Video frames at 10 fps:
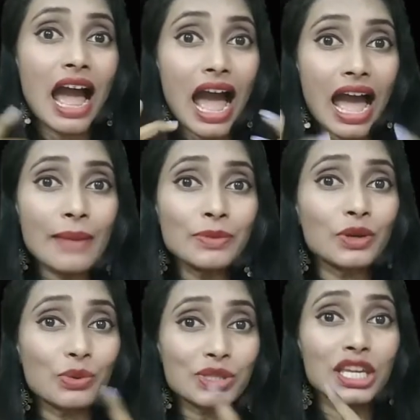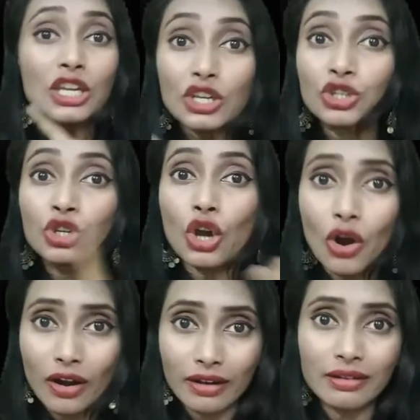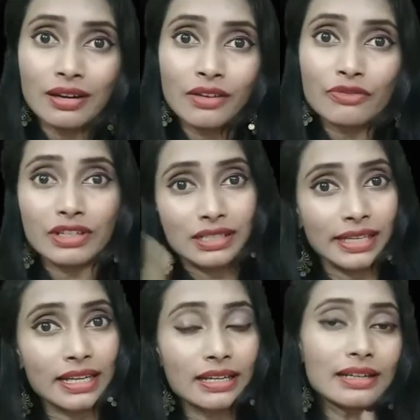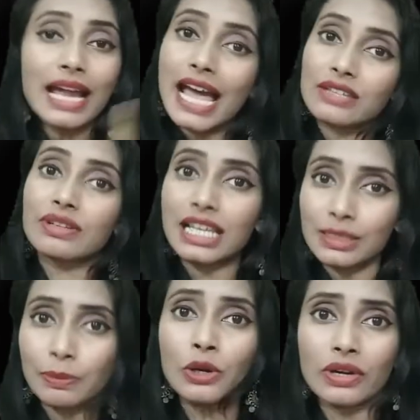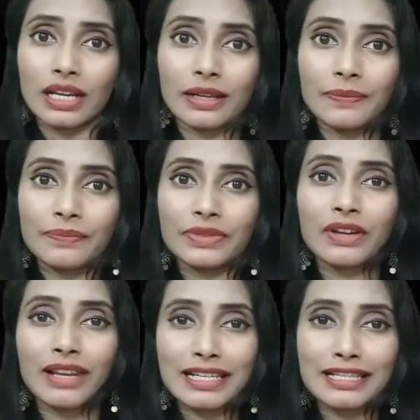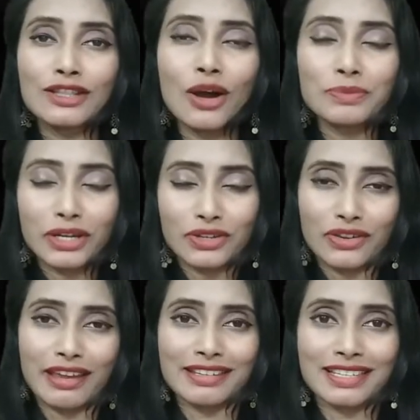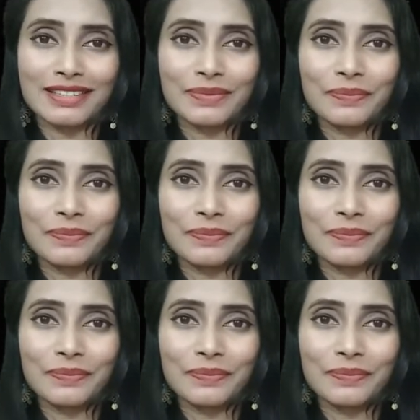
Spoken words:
I'm using your for singular as well as plural. Now let's see the objective case.